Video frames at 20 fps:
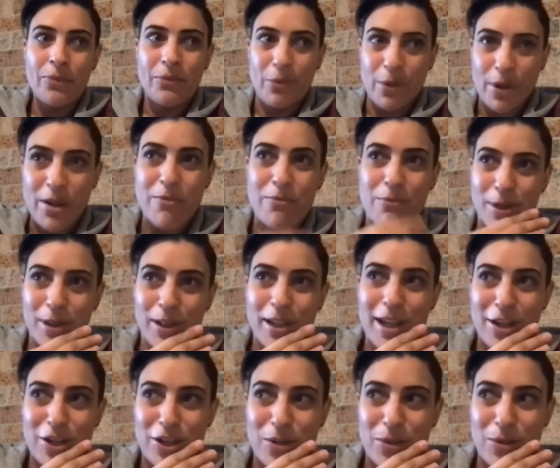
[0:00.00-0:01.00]
we didn't
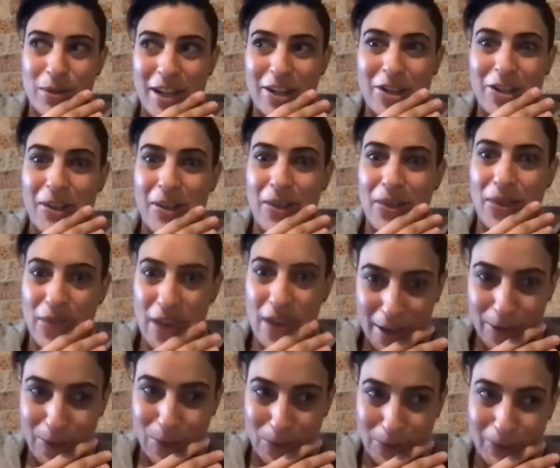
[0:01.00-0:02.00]
realize she was actually
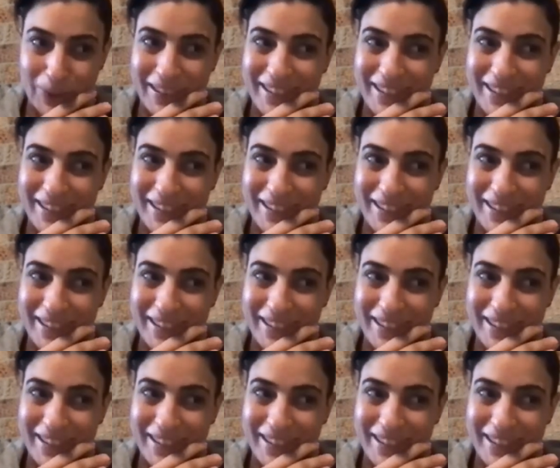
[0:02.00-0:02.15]
that good.